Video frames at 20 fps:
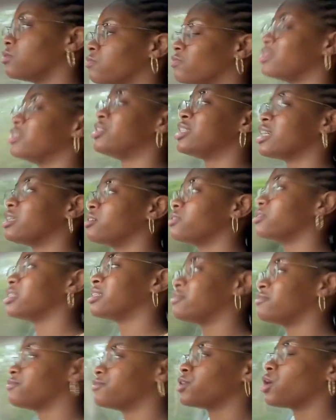
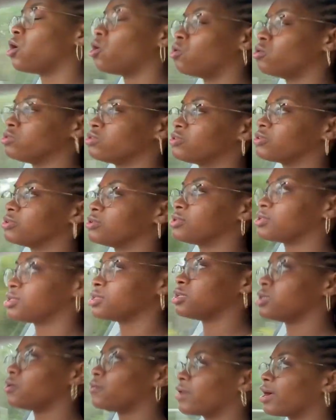regenerative cultures
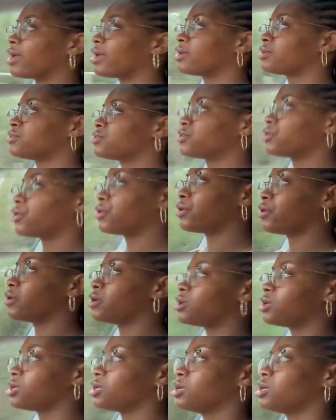in a way. So
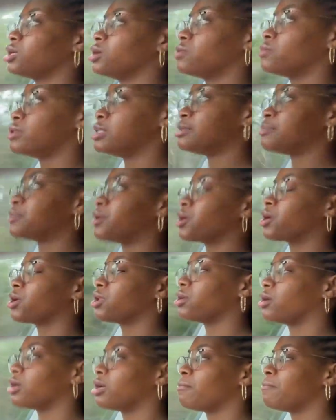we spoke a
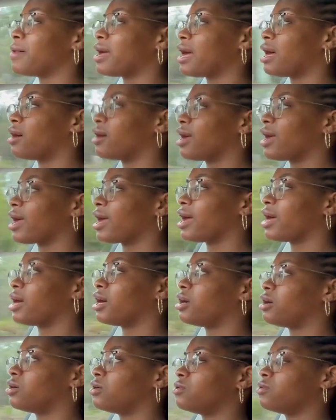lot about
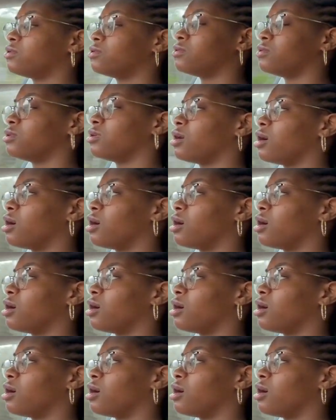how